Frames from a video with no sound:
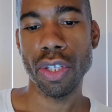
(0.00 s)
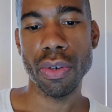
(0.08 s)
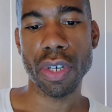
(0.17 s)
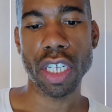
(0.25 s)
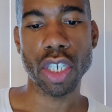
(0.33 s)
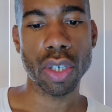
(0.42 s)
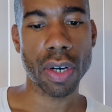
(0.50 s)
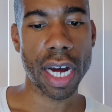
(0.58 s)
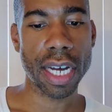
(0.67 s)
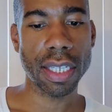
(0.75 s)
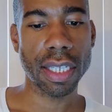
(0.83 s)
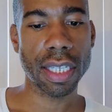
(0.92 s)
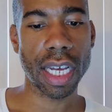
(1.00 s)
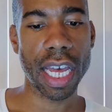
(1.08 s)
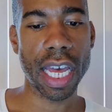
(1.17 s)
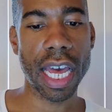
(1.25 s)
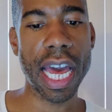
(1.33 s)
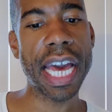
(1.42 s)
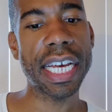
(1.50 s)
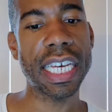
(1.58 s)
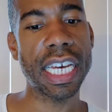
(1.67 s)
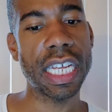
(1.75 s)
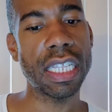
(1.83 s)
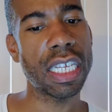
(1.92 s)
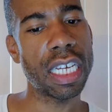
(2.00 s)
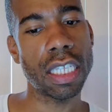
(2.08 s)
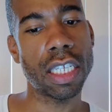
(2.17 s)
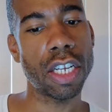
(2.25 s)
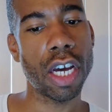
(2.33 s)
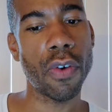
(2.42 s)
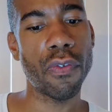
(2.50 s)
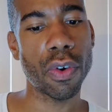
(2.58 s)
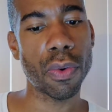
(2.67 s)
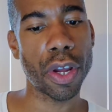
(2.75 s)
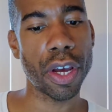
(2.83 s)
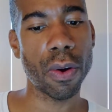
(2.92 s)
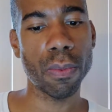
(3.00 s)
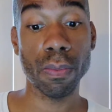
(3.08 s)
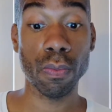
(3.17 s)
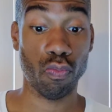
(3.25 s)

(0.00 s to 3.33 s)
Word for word: you can trust and can get to know for real.